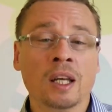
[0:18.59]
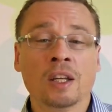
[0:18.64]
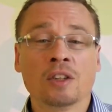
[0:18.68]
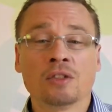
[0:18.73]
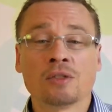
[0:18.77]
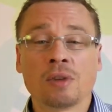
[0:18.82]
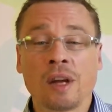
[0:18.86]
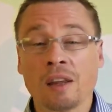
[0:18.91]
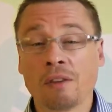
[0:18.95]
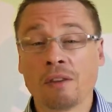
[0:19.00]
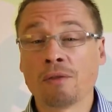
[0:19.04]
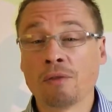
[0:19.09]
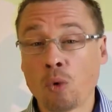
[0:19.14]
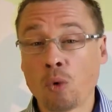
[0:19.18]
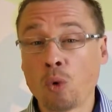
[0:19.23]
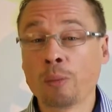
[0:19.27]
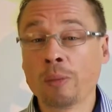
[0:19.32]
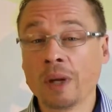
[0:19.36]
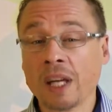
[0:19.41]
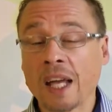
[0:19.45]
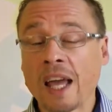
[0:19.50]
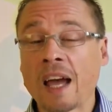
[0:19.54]

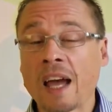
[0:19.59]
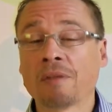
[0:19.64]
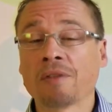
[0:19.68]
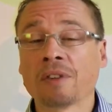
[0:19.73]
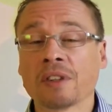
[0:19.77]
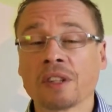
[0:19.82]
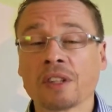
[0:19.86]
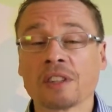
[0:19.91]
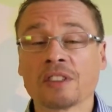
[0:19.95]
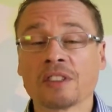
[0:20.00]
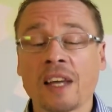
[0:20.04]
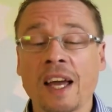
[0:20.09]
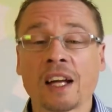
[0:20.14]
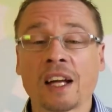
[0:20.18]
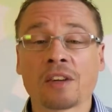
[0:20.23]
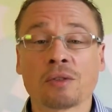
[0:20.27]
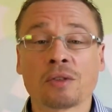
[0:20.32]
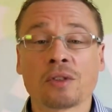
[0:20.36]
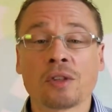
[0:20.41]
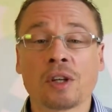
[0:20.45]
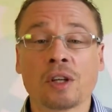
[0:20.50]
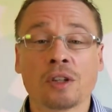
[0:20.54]
Transforming Africa's
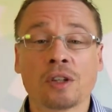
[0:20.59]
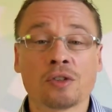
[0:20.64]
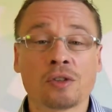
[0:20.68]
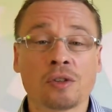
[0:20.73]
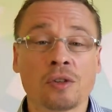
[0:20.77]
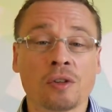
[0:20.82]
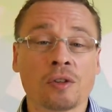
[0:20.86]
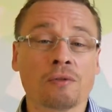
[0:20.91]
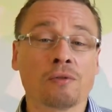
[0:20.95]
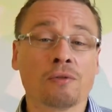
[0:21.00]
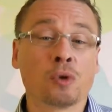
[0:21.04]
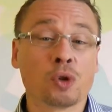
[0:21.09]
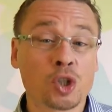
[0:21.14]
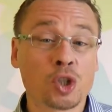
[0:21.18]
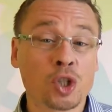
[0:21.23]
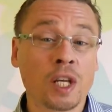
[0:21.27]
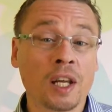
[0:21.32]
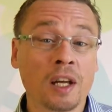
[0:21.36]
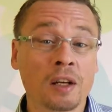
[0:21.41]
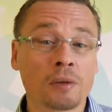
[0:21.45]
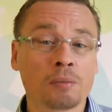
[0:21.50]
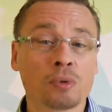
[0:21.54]
Agriculture for
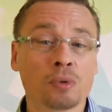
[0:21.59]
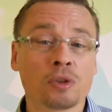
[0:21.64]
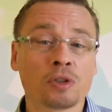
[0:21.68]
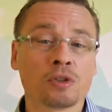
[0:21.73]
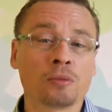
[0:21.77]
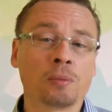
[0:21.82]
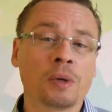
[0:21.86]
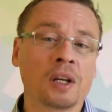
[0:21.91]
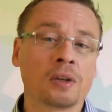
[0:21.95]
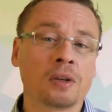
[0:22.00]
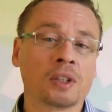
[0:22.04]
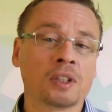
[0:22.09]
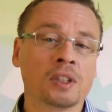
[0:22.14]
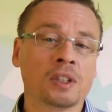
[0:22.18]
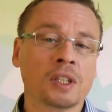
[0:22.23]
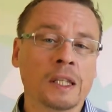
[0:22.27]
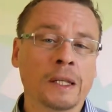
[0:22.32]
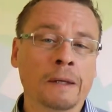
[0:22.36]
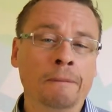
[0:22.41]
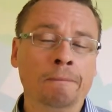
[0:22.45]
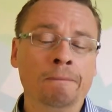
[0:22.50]
Shared Prosperity.